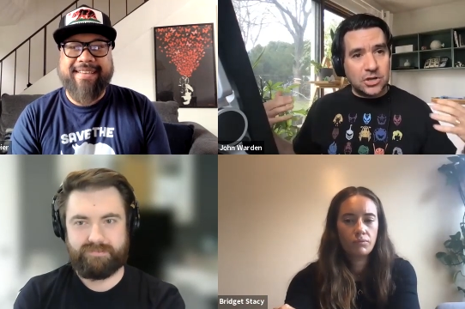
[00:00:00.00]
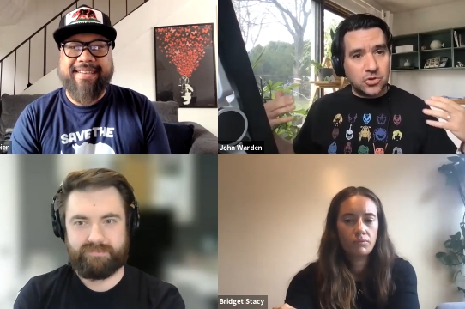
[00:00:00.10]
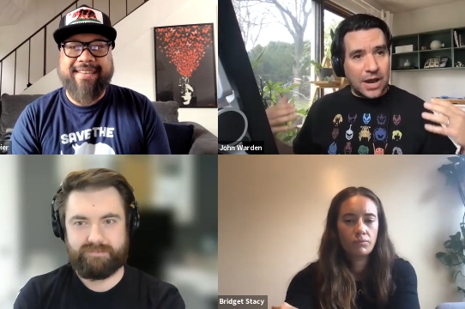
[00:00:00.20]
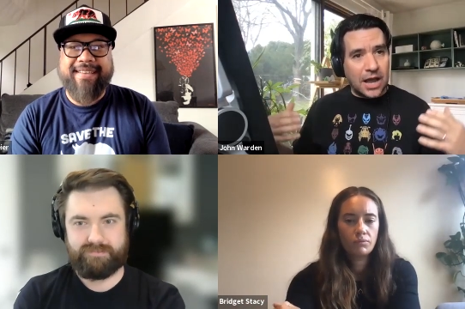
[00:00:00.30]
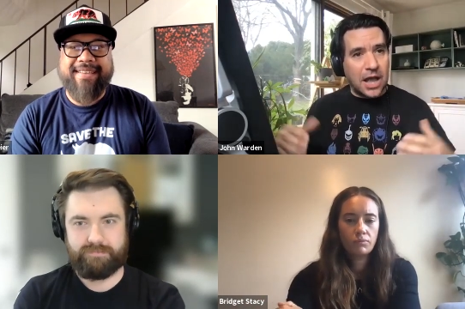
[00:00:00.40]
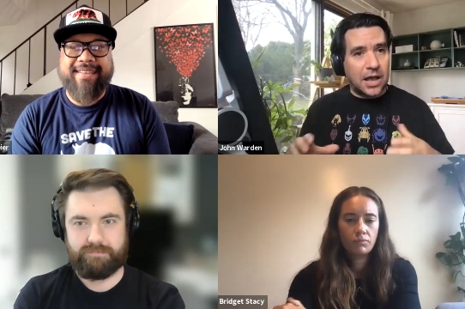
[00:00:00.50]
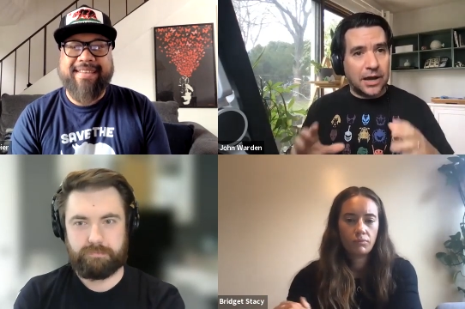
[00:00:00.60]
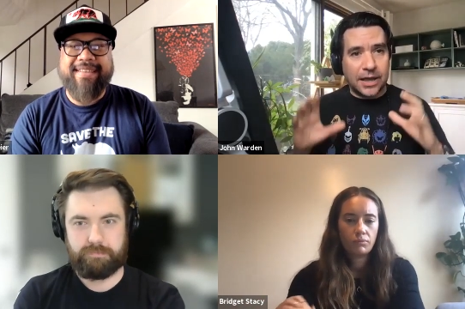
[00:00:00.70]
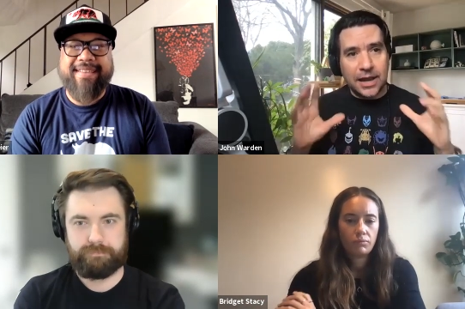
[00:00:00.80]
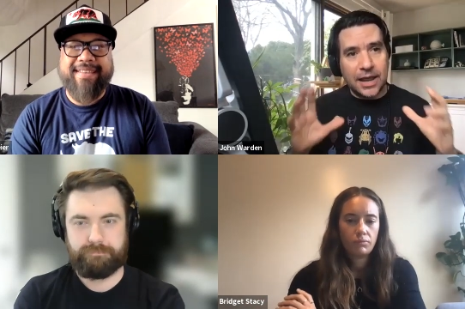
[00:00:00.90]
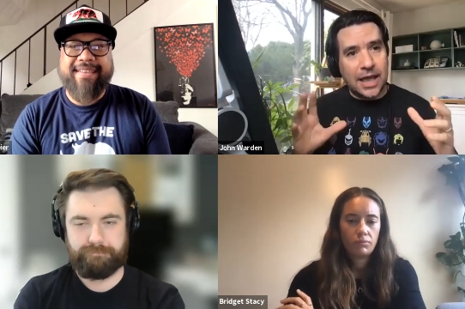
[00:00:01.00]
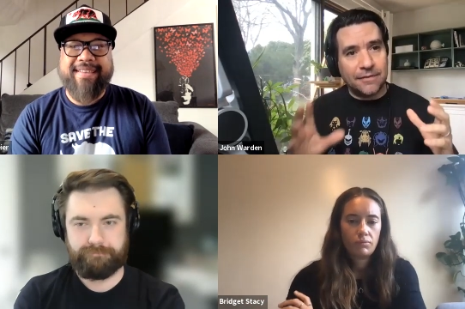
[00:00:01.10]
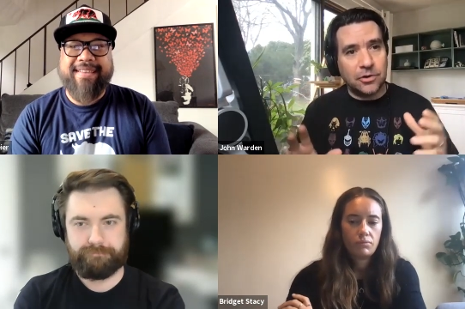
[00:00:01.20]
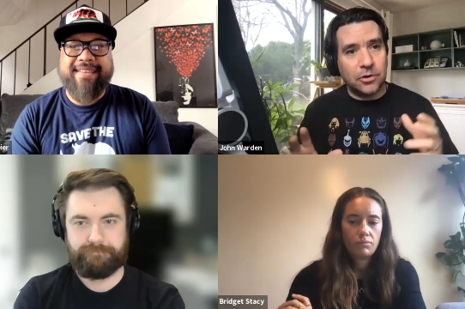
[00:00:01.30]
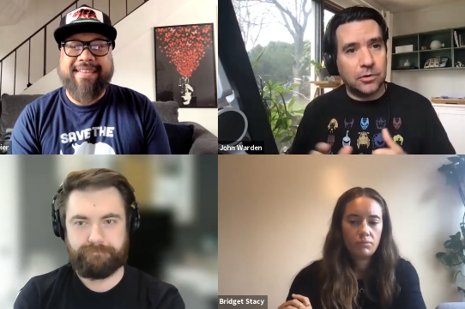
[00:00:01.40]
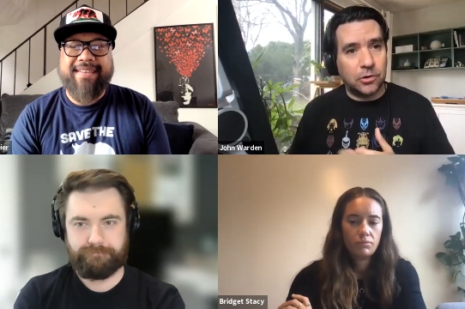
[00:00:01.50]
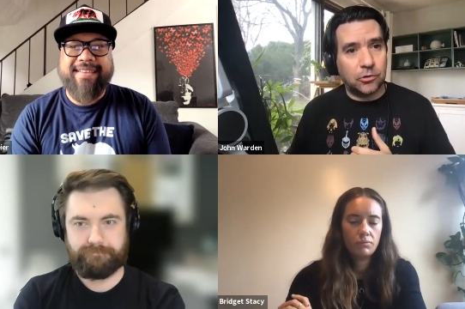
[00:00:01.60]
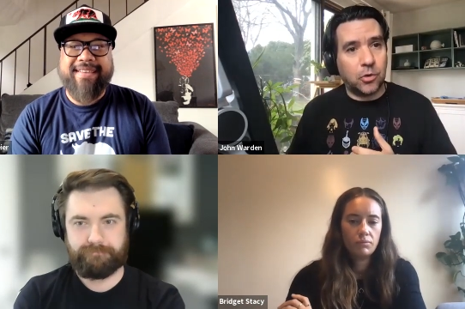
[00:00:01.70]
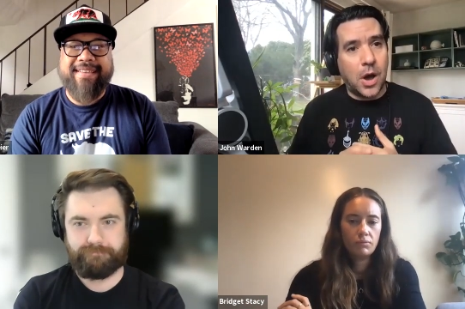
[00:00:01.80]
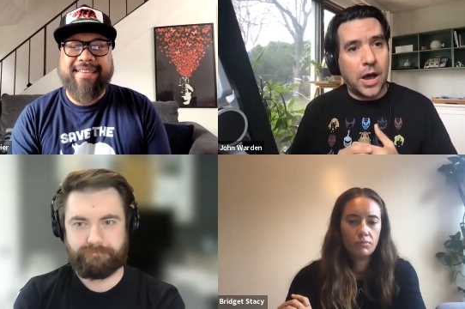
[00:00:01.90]
Speaker 1: Drakkon and kind of have your your
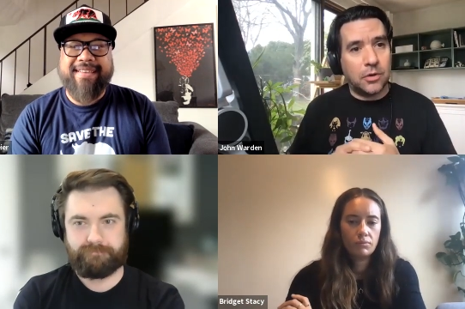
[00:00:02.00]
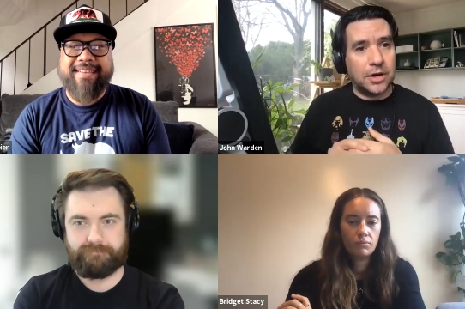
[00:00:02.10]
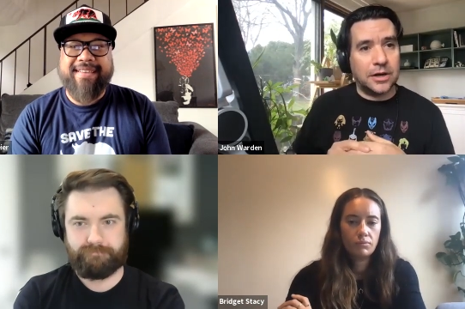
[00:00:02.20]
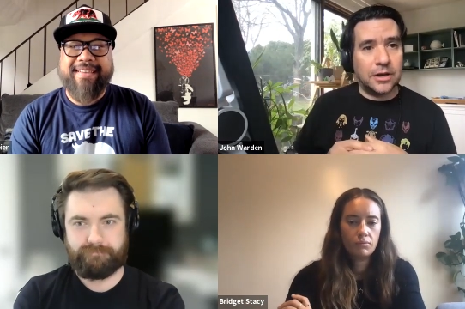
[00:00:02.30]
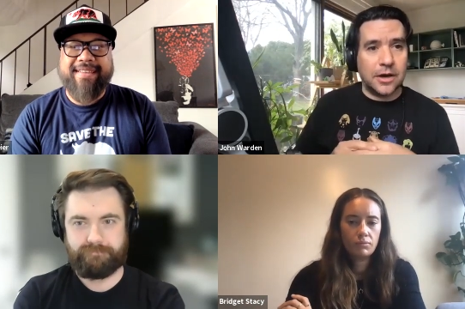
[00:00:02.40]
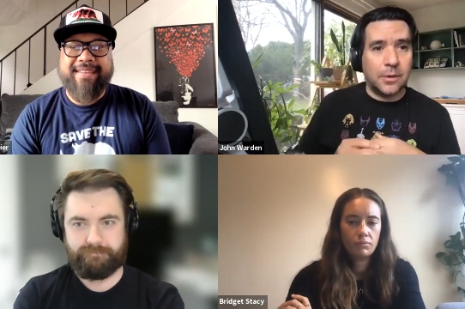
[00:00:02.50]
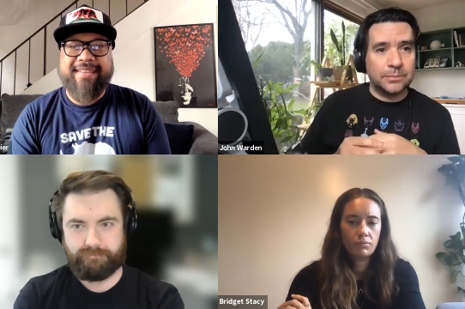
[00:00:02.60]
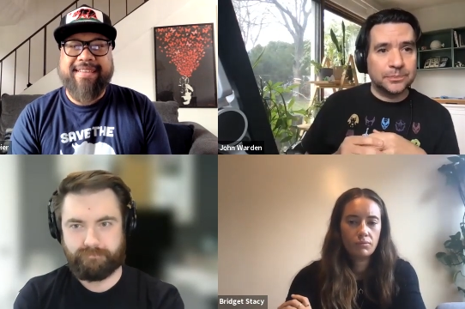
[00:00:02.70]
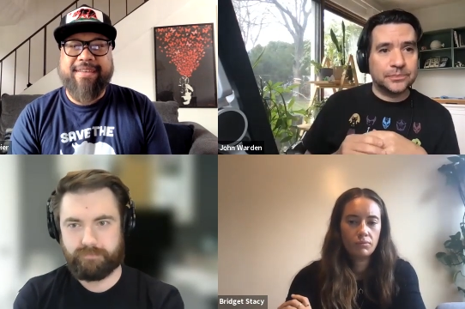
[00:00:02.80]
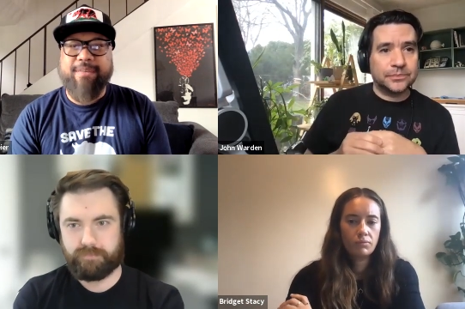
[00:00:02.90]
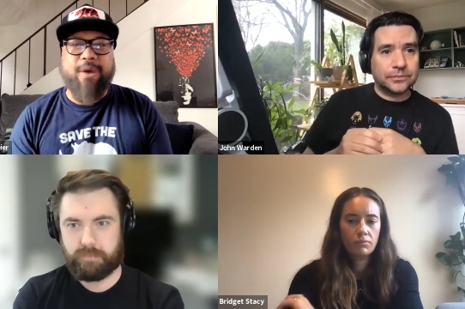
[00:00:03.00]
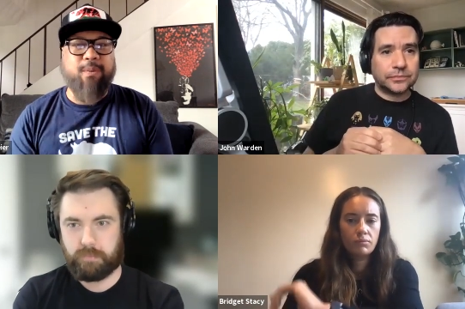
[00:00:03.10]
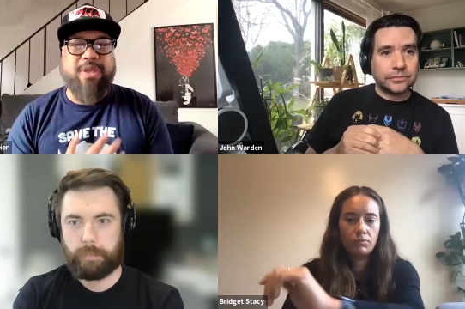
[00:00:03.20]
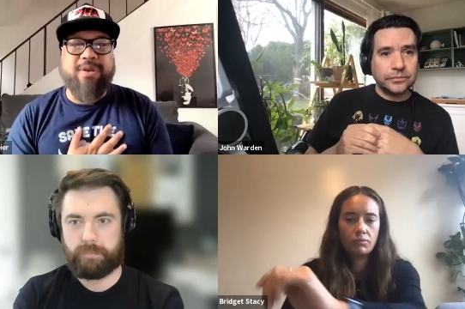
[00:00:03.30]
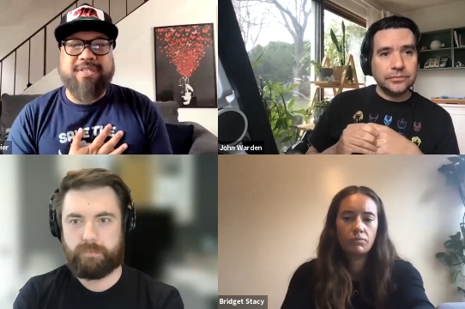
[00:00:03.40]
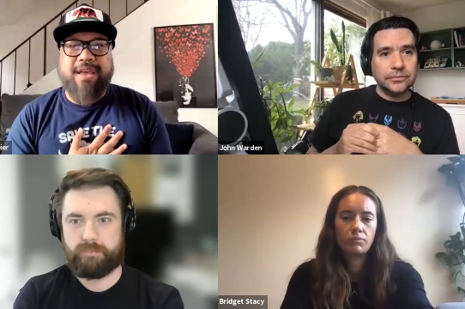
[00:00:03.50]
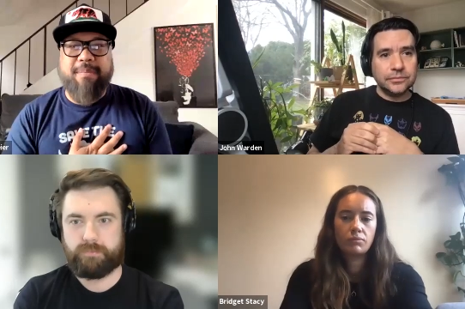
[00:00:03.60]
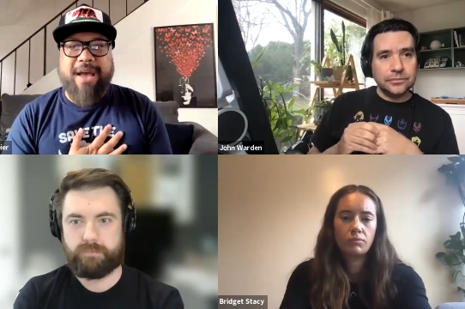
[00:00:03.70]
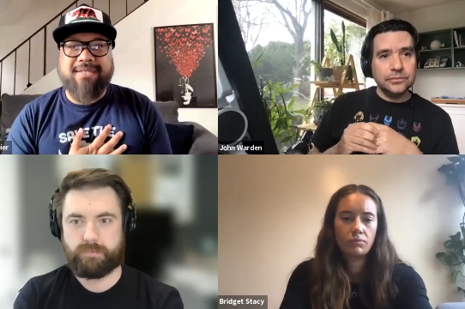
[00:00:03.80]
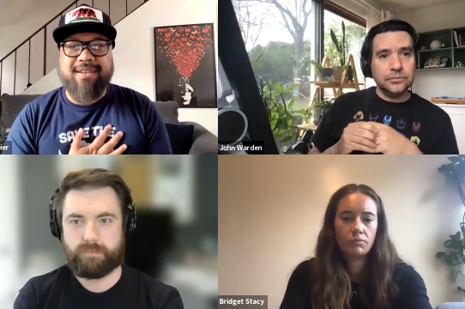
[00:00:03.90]
squad ready to go.
Speaker 2: Man, when you said
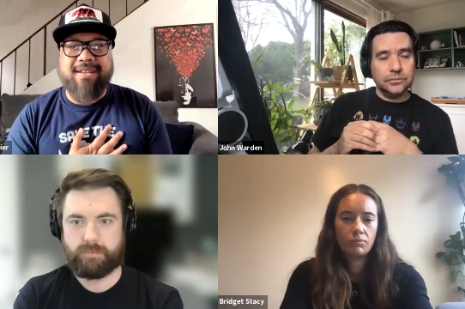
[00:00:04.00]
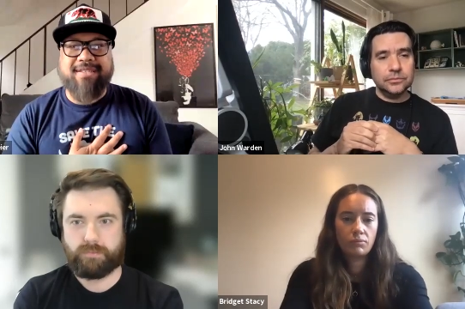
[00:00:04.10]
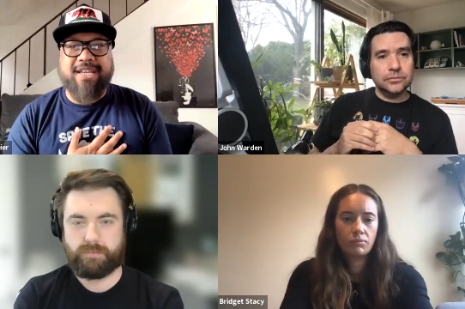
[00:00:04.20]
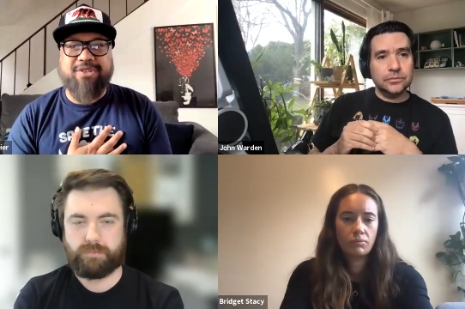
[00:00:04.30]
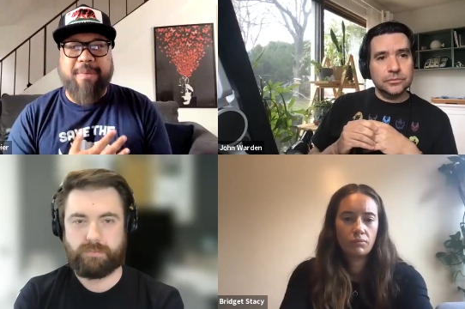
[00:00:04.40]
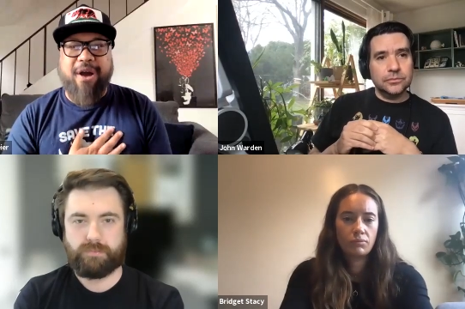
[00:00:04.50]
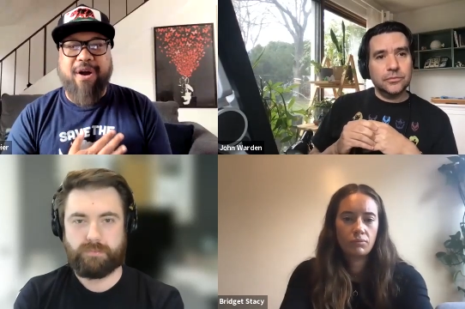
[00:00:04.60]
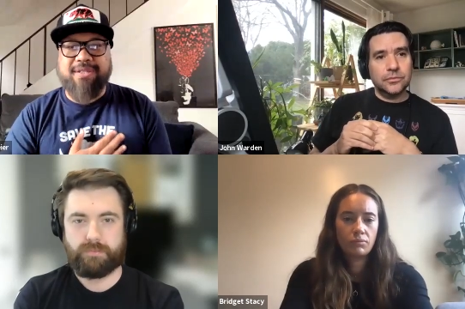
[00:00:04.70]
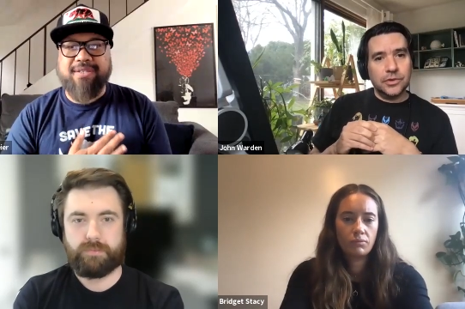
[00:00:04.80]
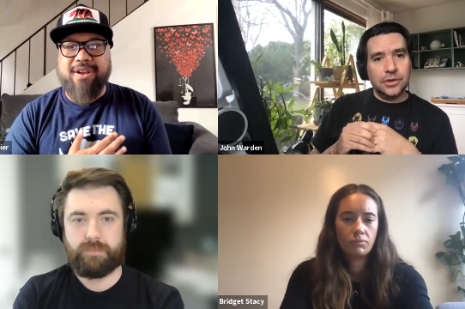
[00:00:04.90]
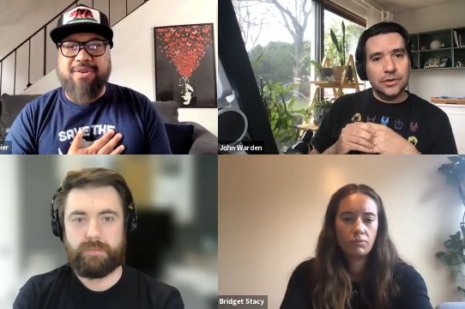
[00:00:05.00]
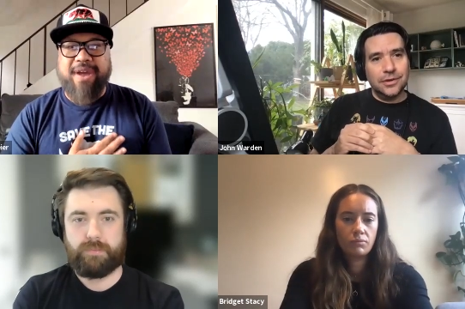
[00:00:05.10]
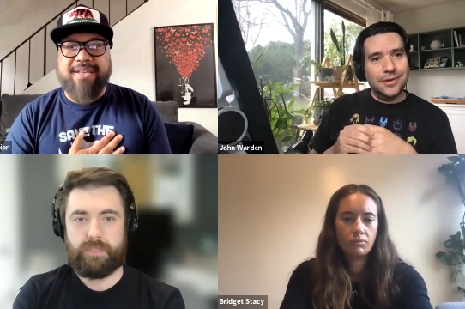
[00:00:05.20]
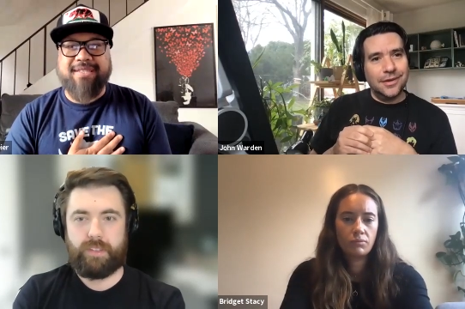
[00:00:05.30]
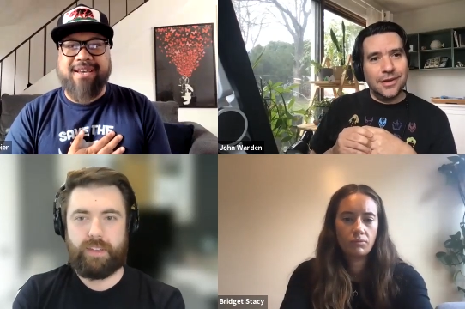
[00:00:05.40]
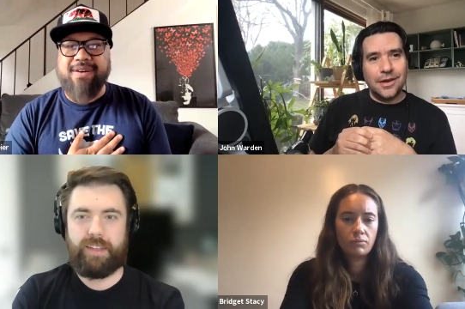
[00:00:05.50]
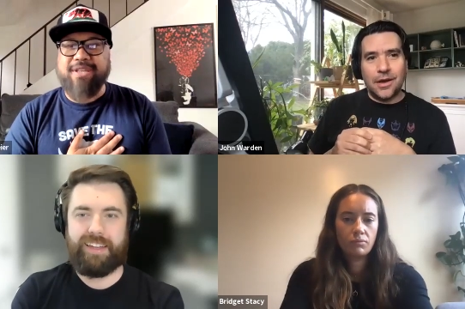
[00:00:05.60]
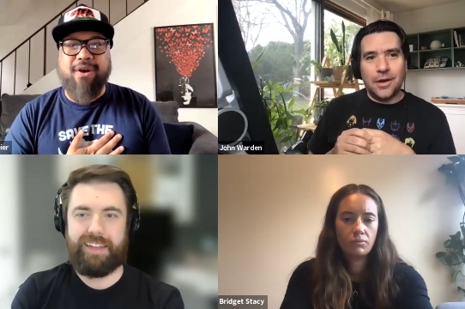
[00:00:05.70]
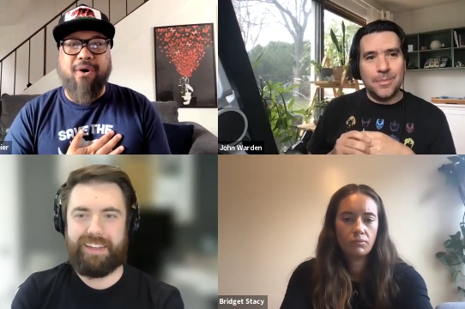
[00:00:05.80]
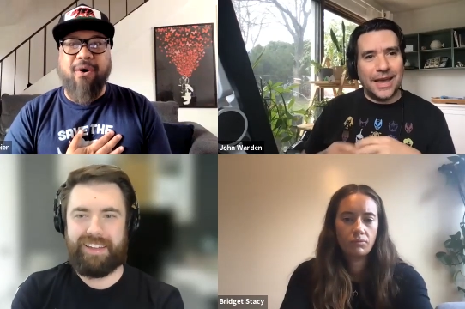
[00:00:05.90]
Mastodon Sentry, my heart started racing. I was
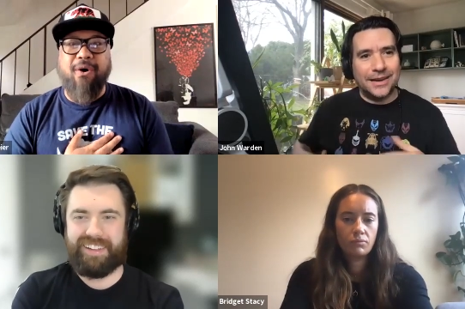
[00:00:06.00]
like, Man.